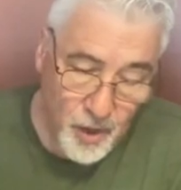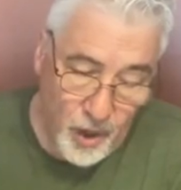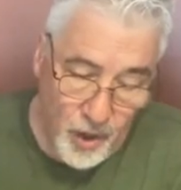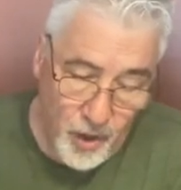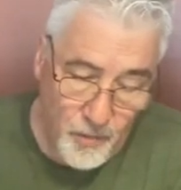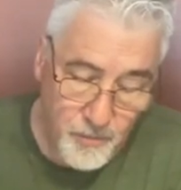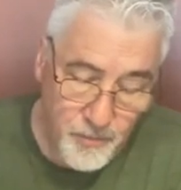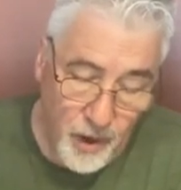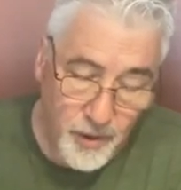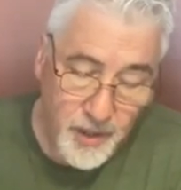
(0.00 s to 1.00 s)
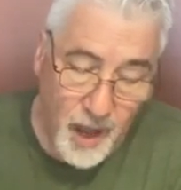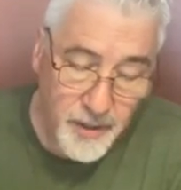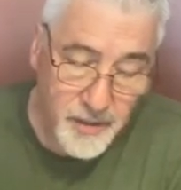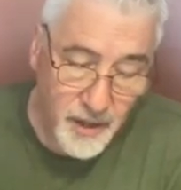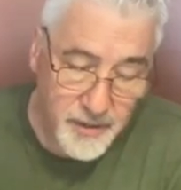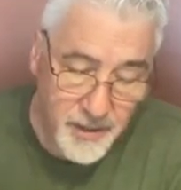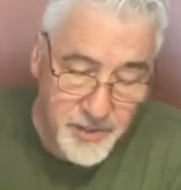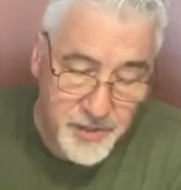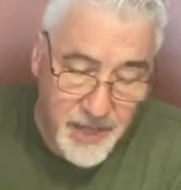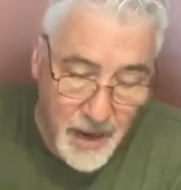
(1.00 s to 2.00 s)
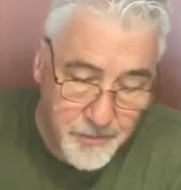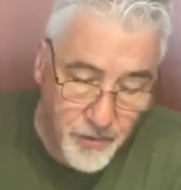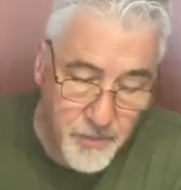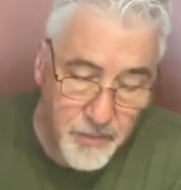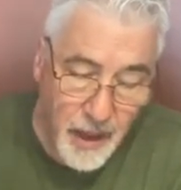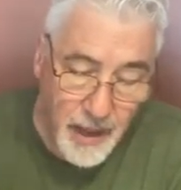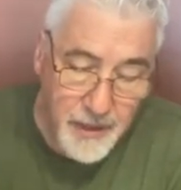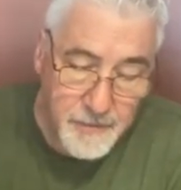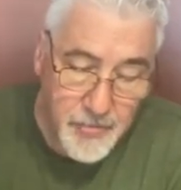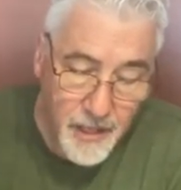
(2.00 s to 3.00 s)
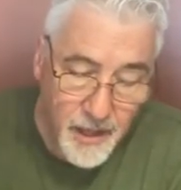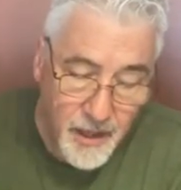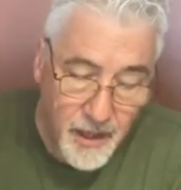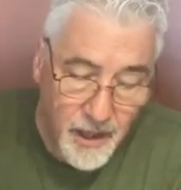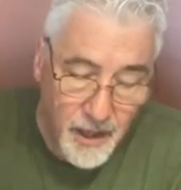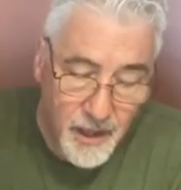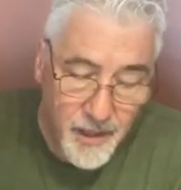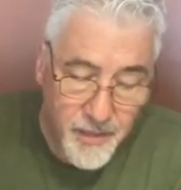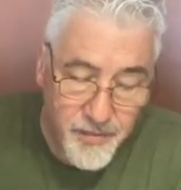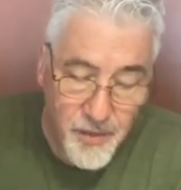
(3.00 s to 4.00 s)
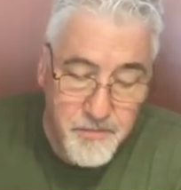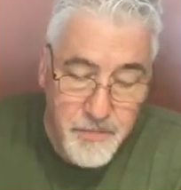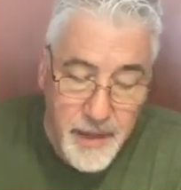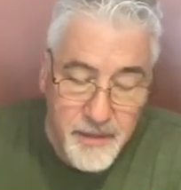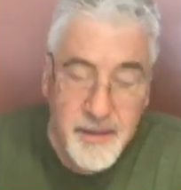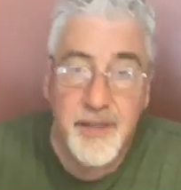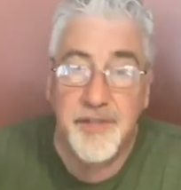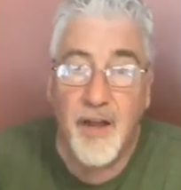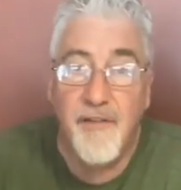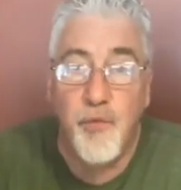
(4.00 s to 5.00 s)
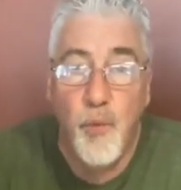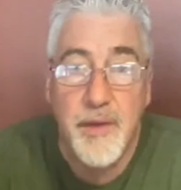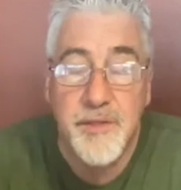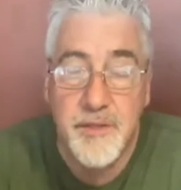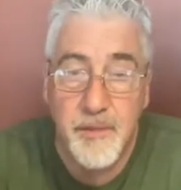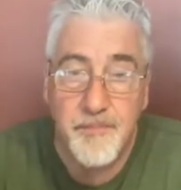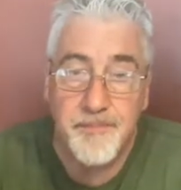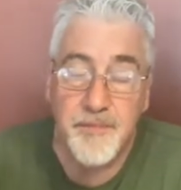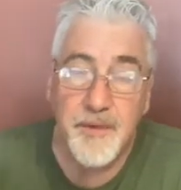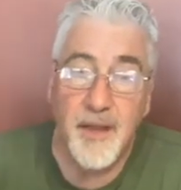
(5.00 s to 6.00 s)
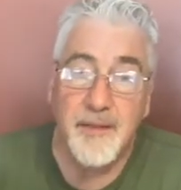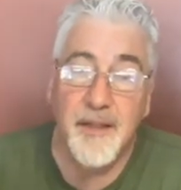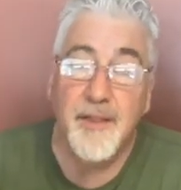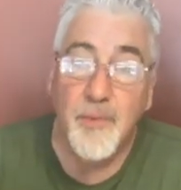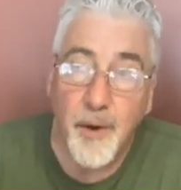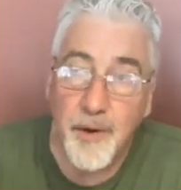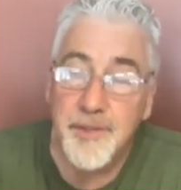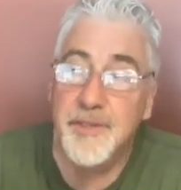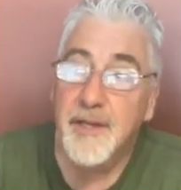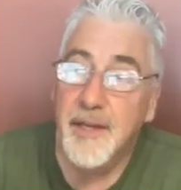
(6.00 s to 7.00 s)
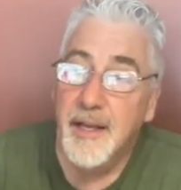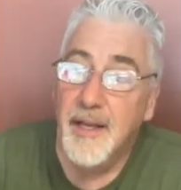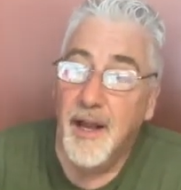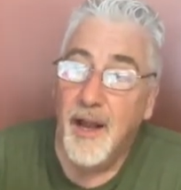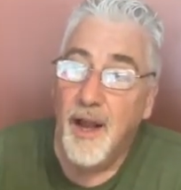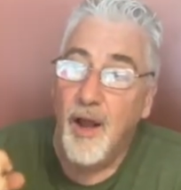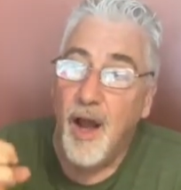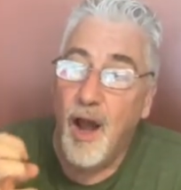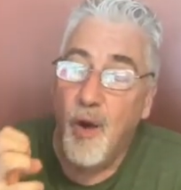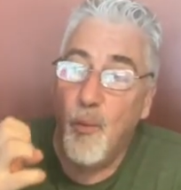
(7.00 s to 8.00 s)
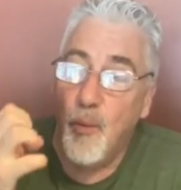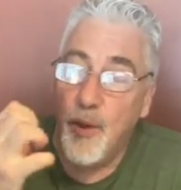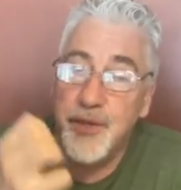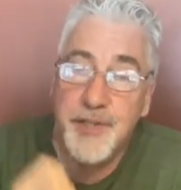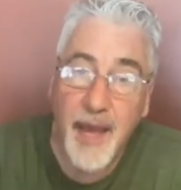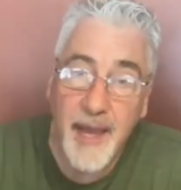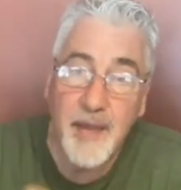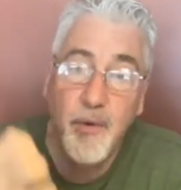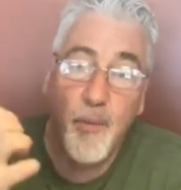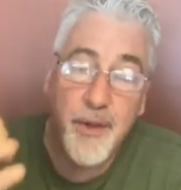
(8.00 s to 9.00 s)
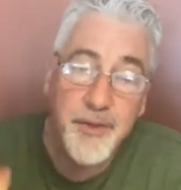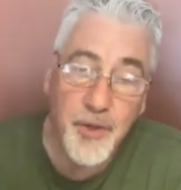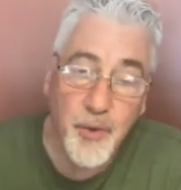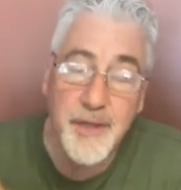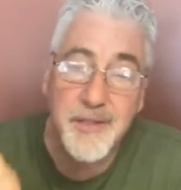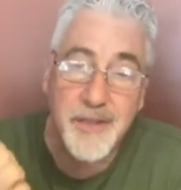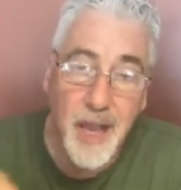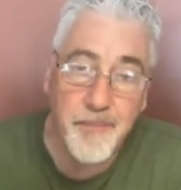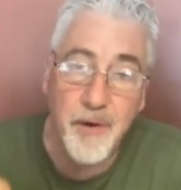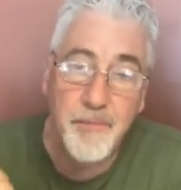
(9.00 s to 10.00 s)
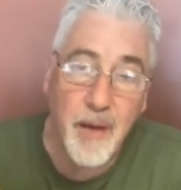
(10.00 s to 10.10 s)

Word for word: um, our conduct is tempered by uh, the meekness of wisdom. In other words, what we say and what we do is tempered